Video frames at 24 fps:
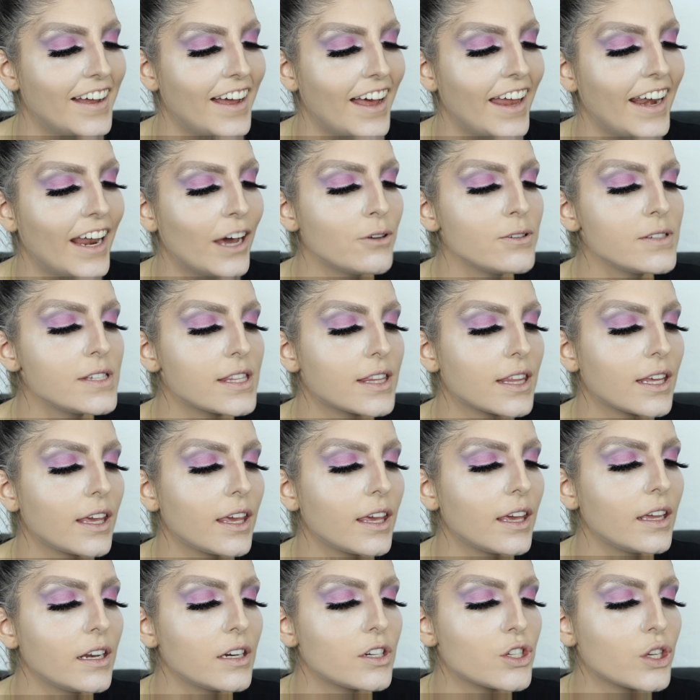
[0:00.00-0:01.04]
And I was
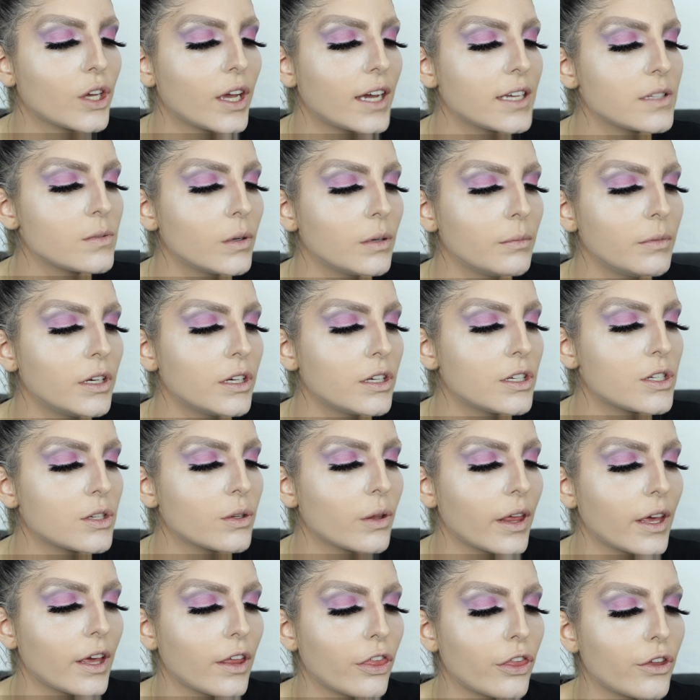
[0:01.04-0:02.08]
thinking, do you guys want me to do
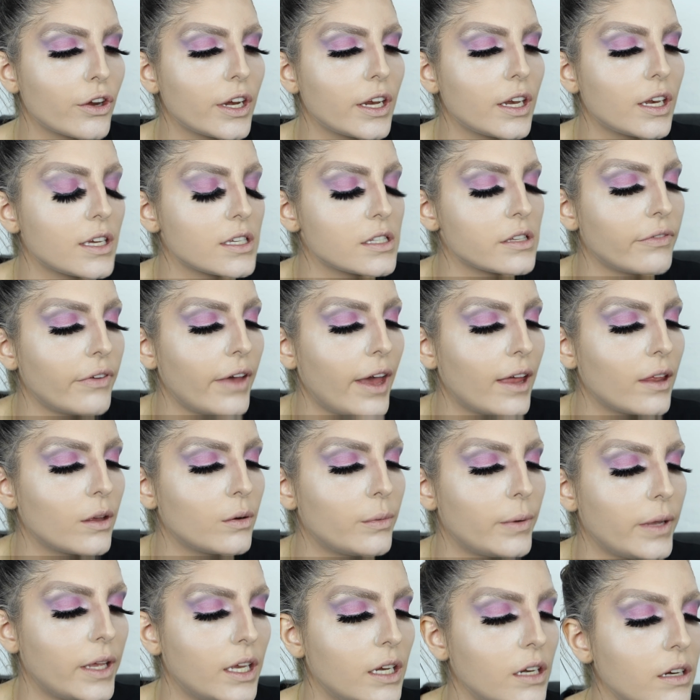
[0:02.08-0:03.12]
like 30 days of
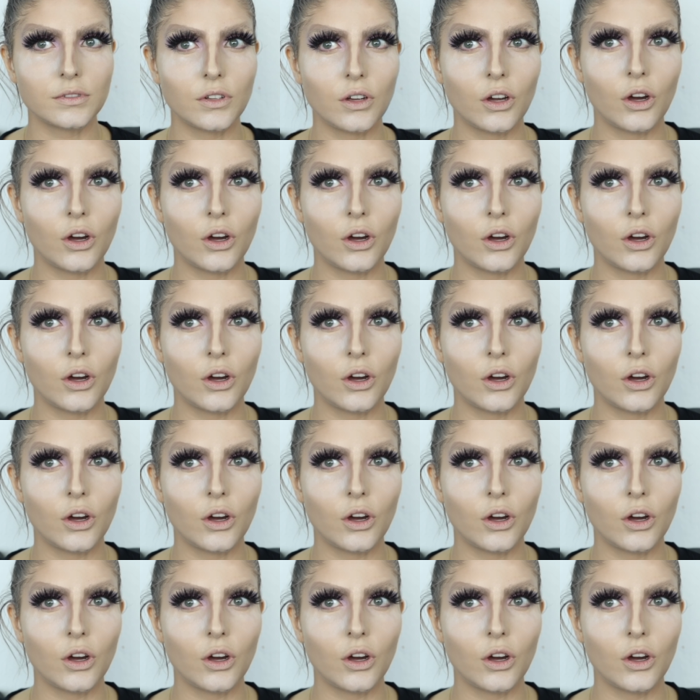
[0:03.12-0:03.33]
Halloween?